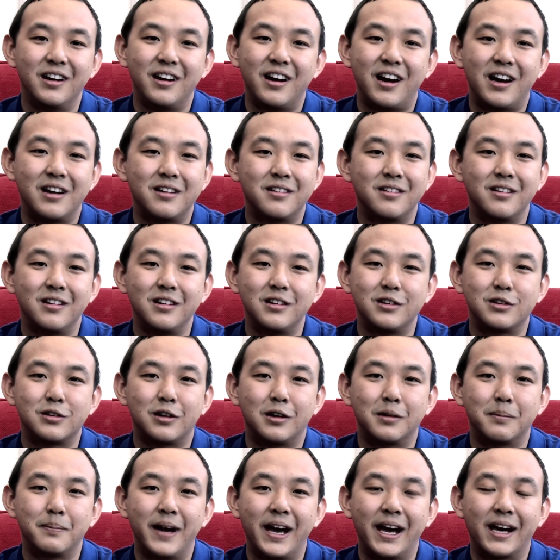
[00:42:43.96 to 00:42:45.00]
really
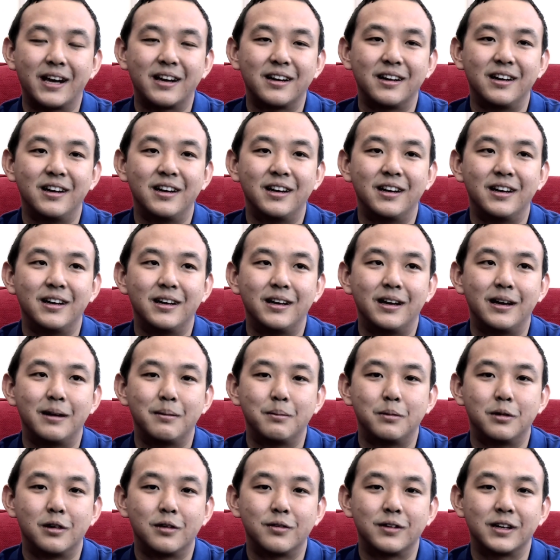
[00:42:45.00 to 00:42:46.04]
talk back. I'm
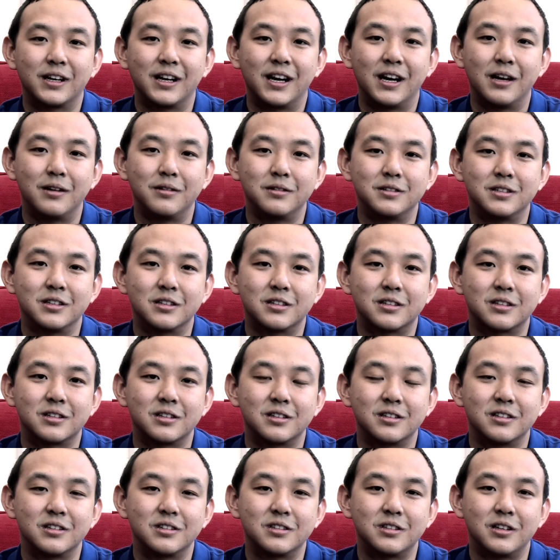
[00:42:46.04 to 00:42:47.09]
more of a guy who just
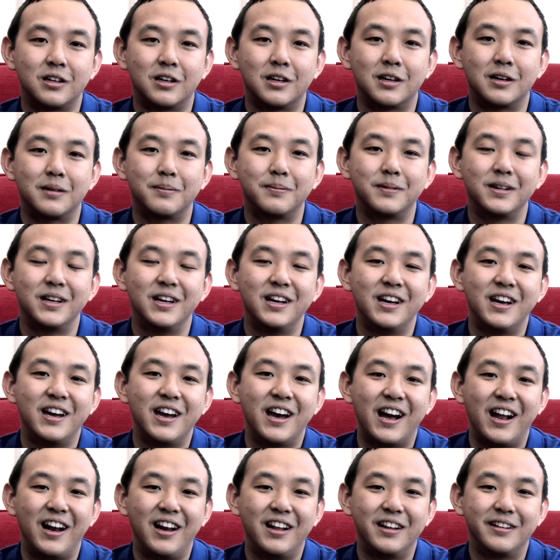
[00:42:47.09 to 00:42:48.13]
shut up
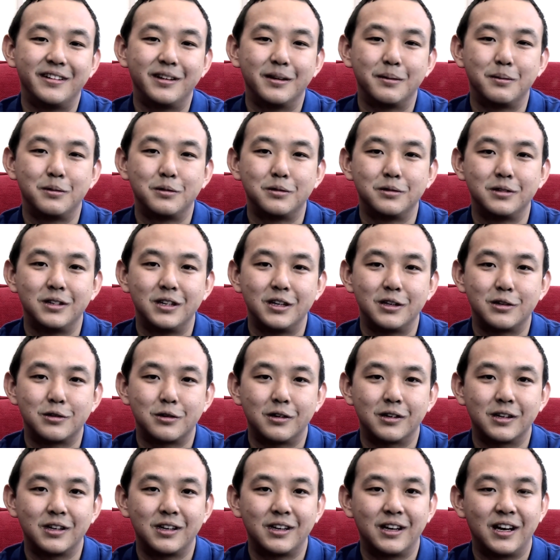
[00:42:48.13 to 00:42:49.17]
and let them do their
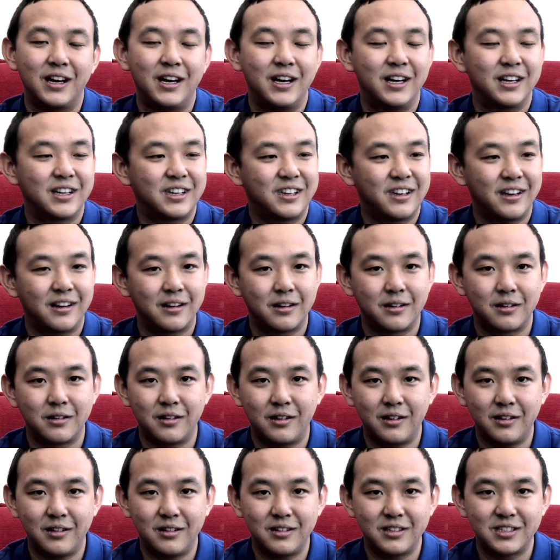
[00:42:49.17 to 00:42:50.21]
talking. I
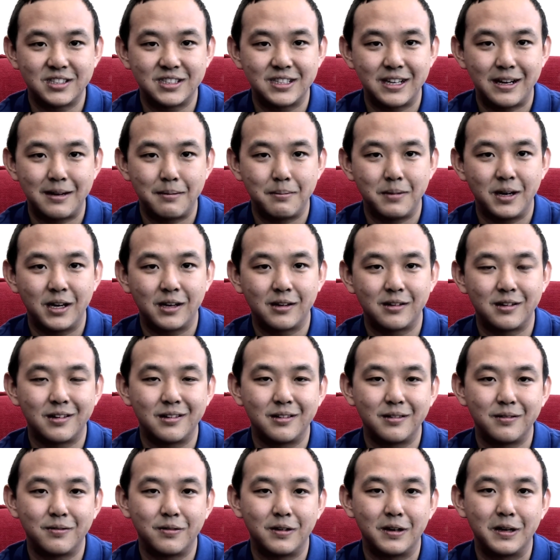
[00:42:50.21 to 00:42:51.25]
cannot stand my ground
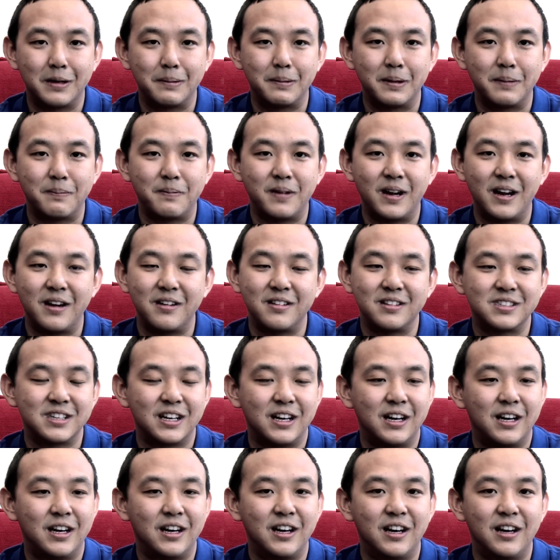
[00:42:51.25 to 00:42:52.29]
in front of my parents.
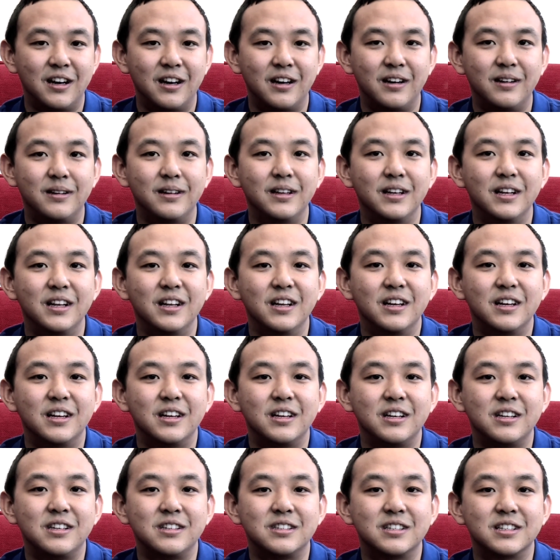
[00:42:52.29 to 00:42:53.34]

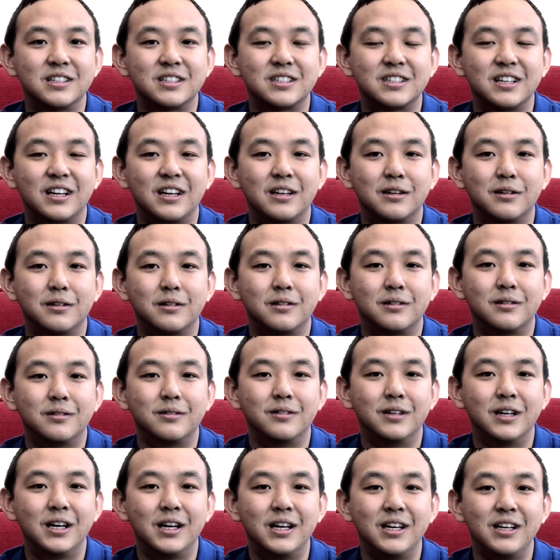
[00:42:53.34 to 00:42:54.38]
It's just, I don't know
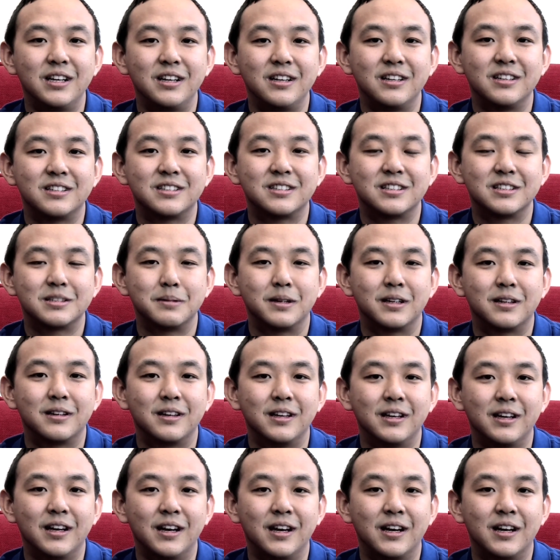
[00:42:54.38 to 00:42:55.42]
why, it's just my
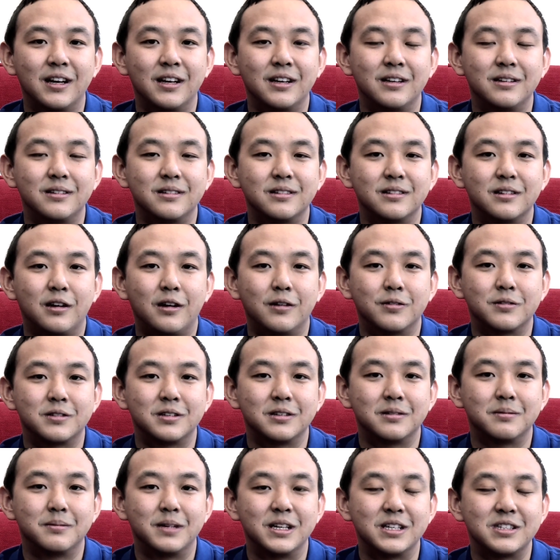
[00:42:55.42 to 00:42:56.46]
thing. And
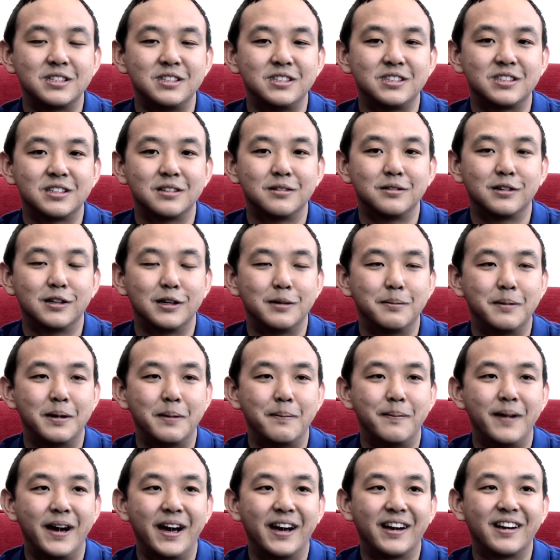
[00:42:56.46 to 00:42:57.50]
often my sister got my
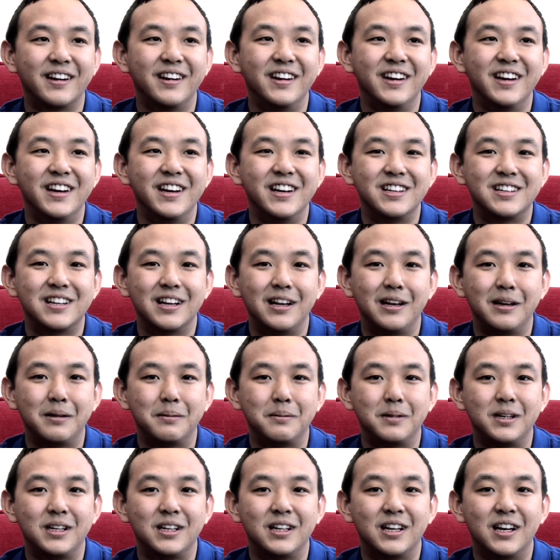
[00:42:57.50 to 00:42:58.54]
back, telling
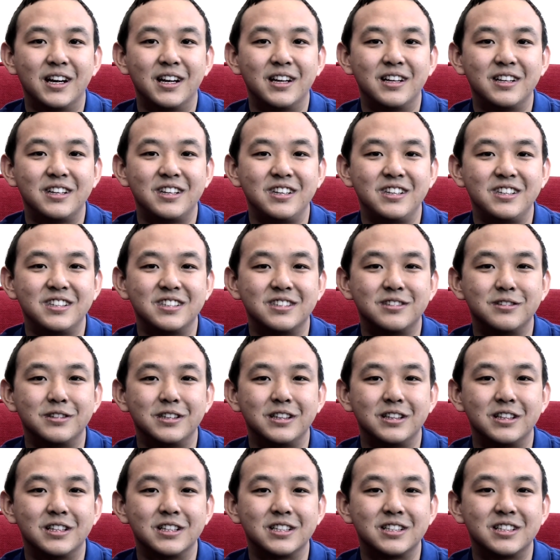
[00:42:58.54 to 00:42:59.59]
me that he's
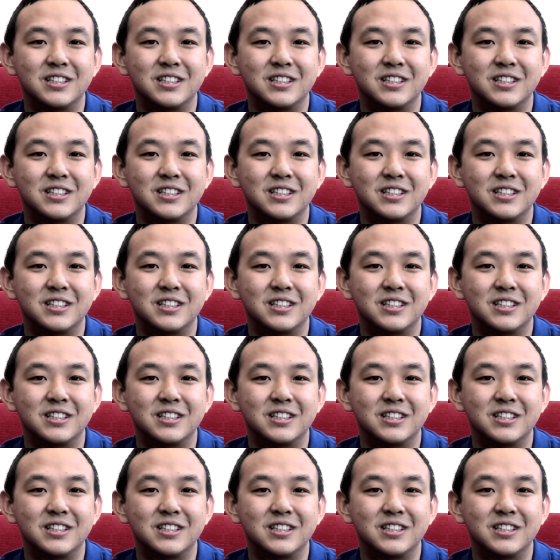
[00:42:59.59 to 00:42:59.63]
doing this,